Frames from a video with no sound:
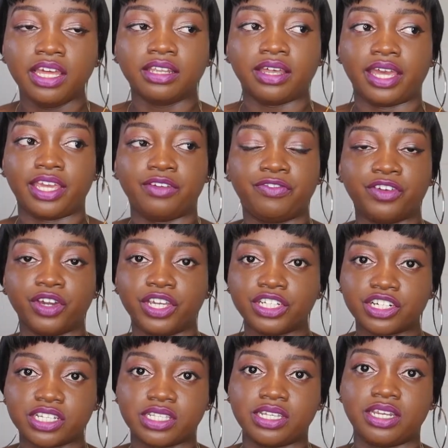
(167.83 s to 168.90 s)
Like if you're
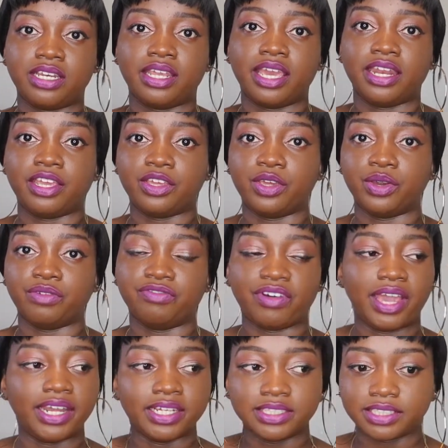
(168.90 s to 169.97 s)
interested in getting your
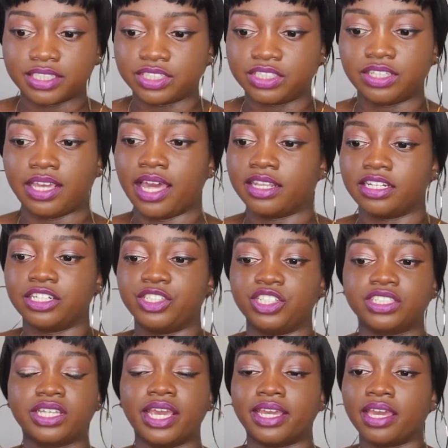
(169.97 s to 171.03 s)
finances together,
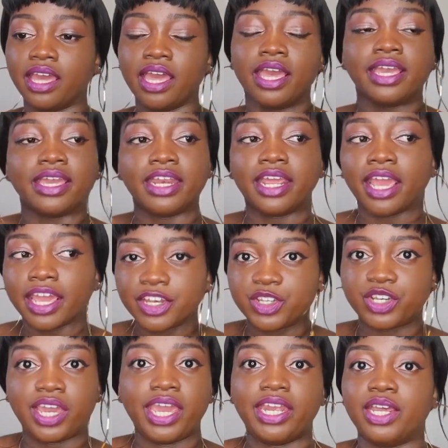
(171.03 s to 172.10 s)
just like getting
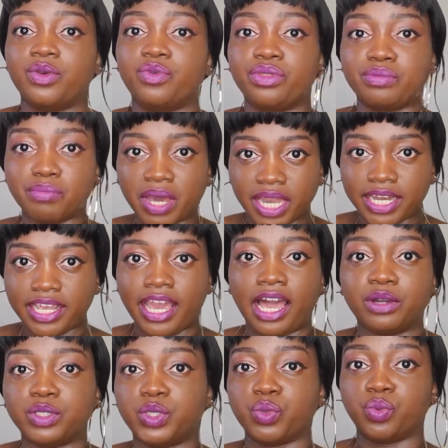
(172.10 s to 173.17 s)
educated with money,
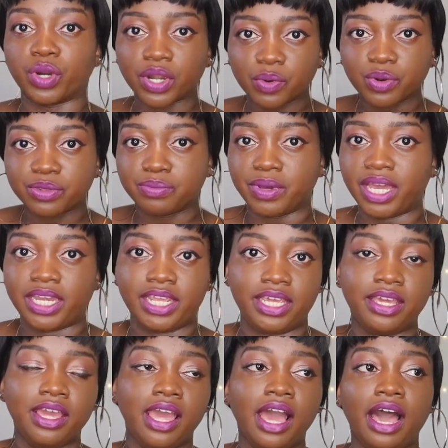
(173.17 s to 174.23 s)
how to work with
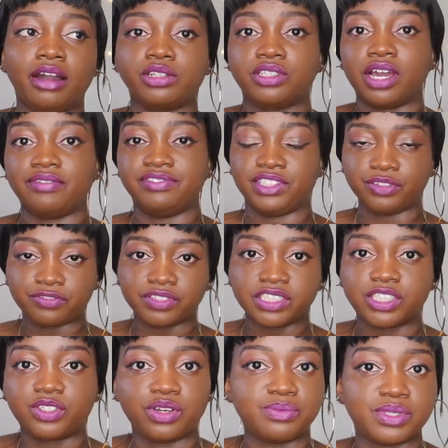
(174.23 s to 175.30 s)
money, how to have
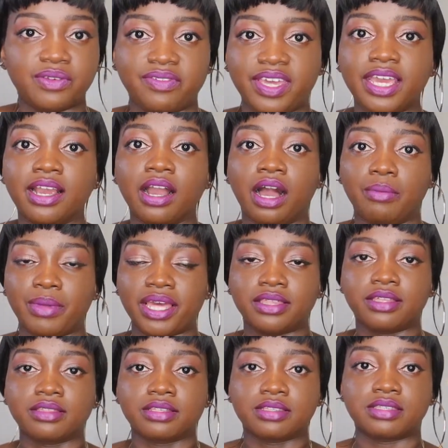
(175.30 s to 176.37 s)
different streams of income, I
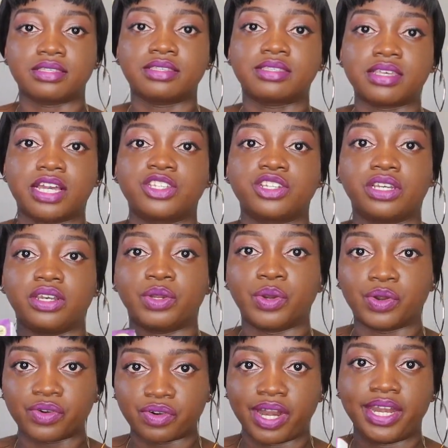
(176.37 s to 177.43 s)
think this is such a
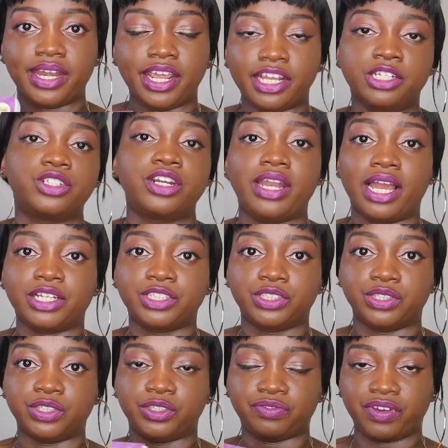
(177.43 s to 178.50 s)
great
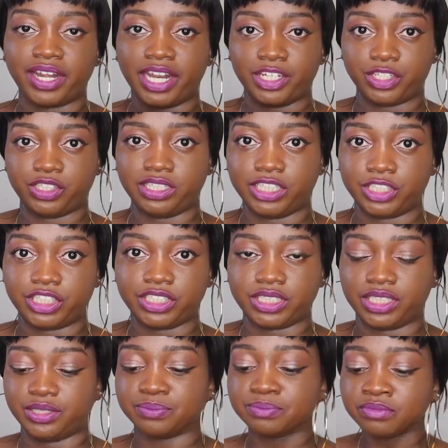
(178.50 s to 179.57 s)
introduction to financial
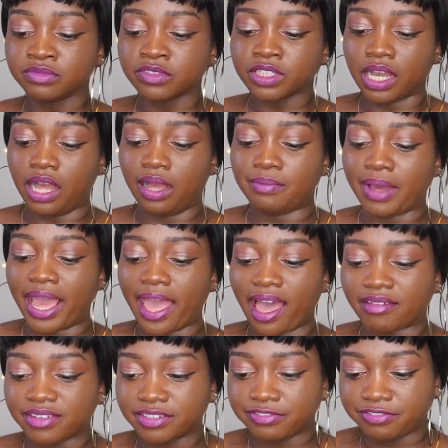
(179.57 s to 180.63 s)
literacy. I
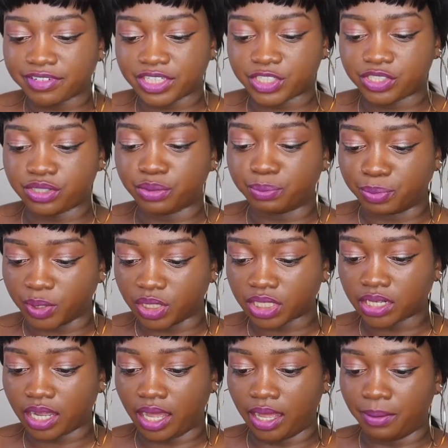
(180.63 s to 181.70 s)
haven't finished the
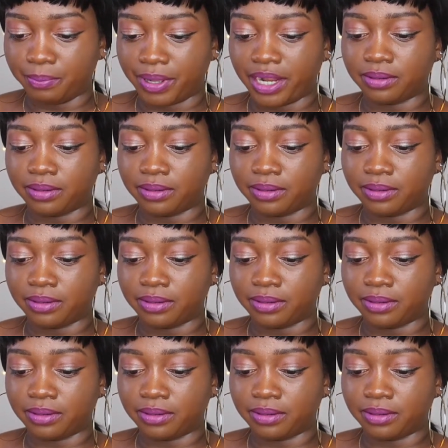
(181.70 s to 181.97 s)
book, but